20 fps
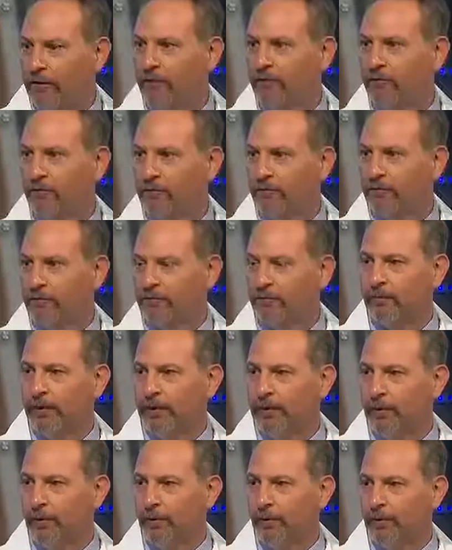injuries from
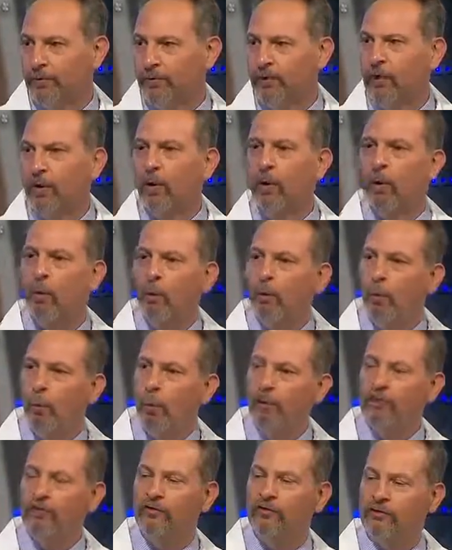fireworks
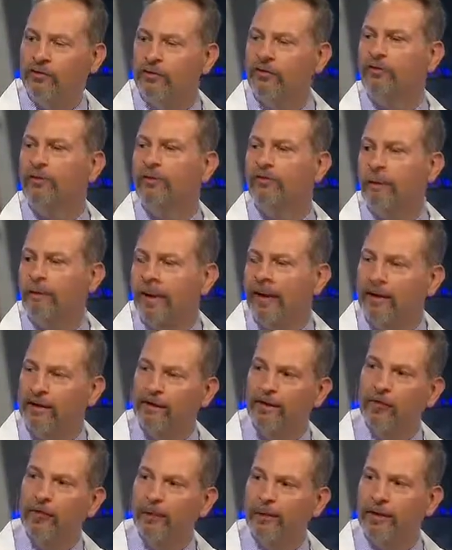one sixth of them had to
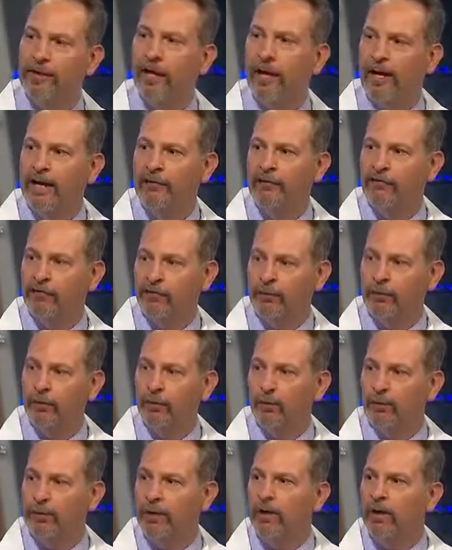do with the eyes
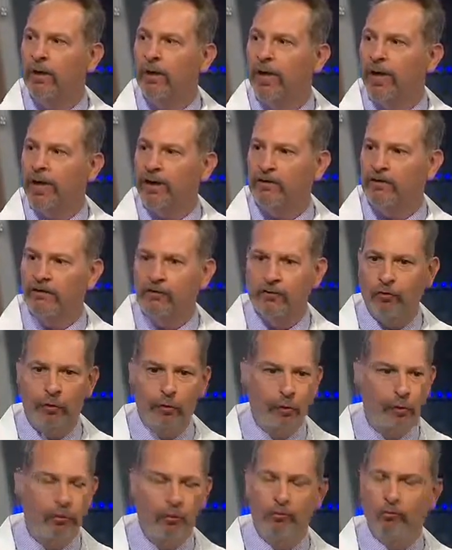alone. Okay. And
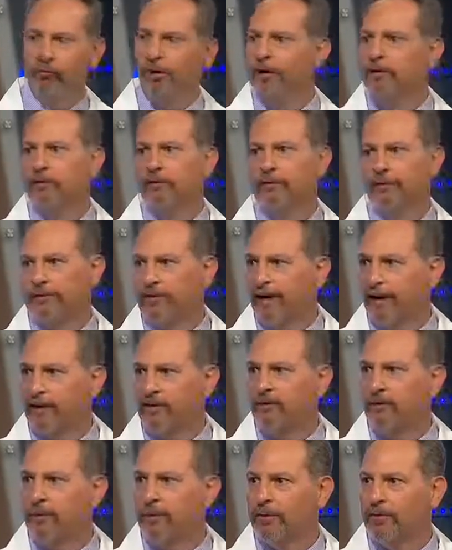so retinal
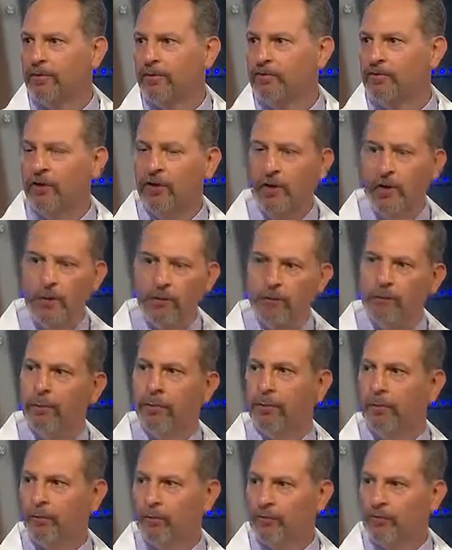detachments,
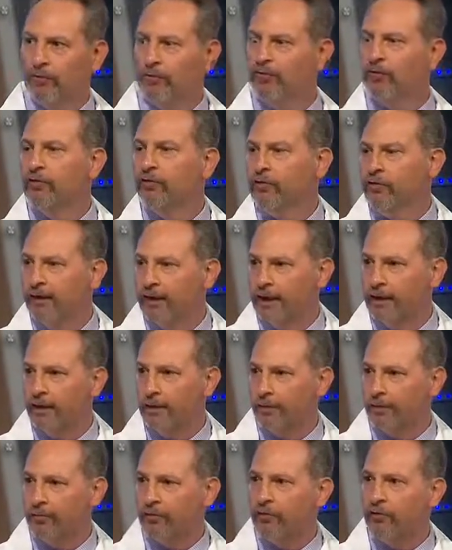burns,
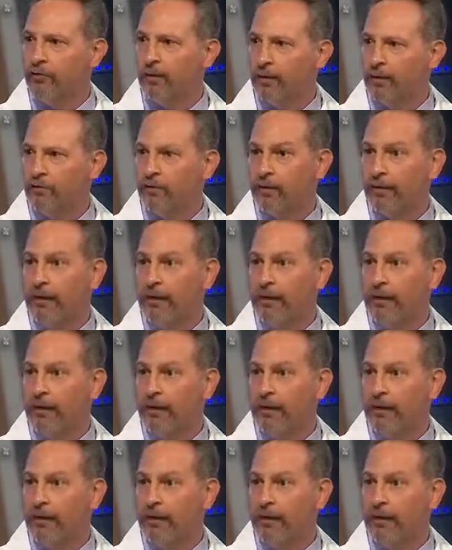tears uh, to